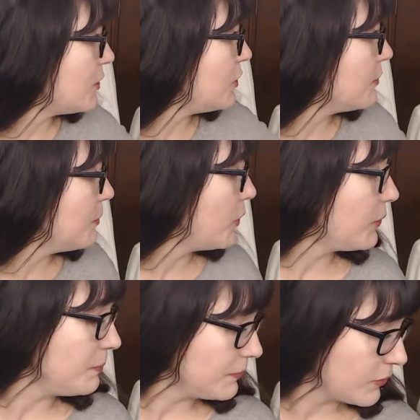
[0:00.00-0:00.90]
is your
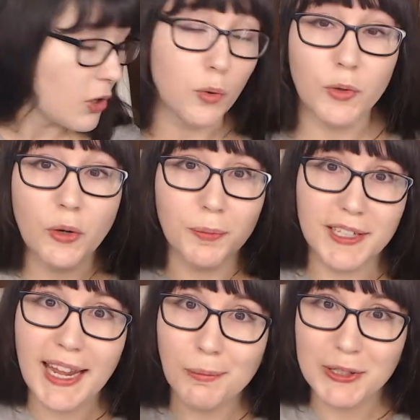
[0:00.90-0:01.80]
modem. Oh, no, the
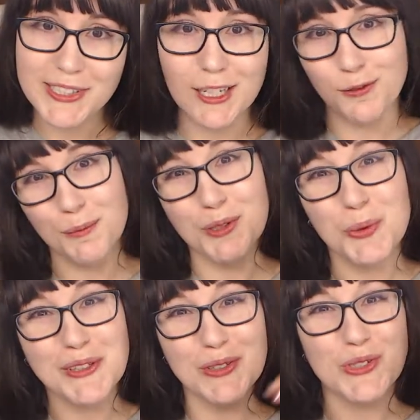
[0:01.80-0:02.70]
cable itself in
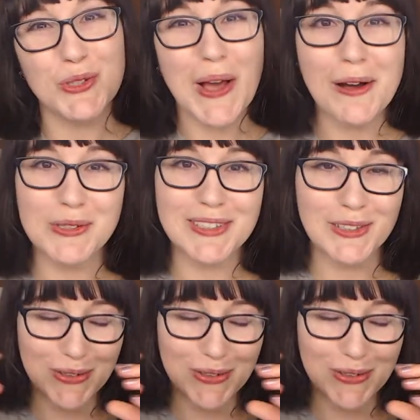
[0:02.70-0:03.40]
between those two housing